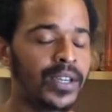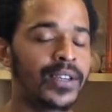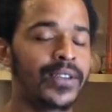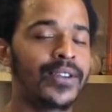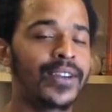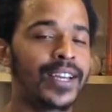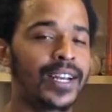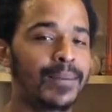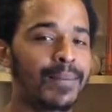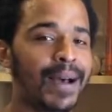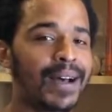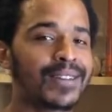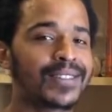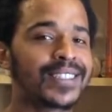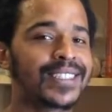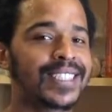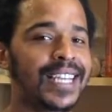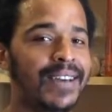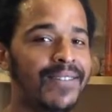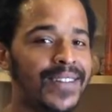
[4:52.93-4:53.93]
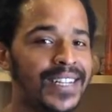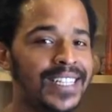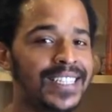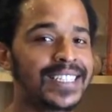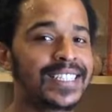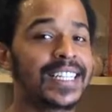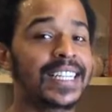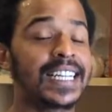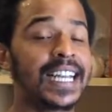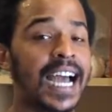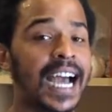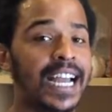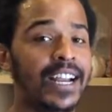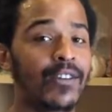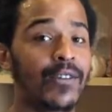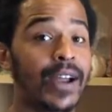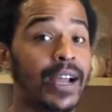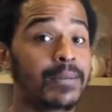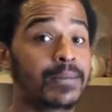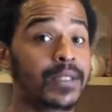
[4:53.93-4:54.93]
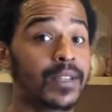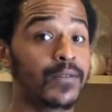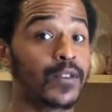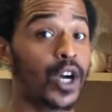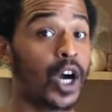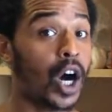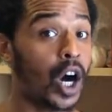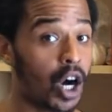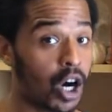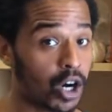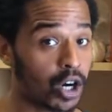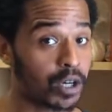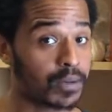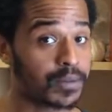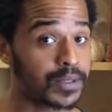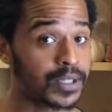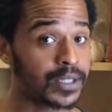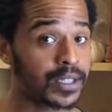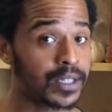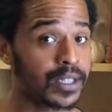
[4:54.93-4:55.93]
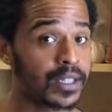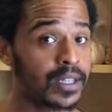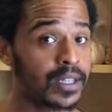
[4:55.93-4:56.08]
you get about 7 to 9 grams of carbs,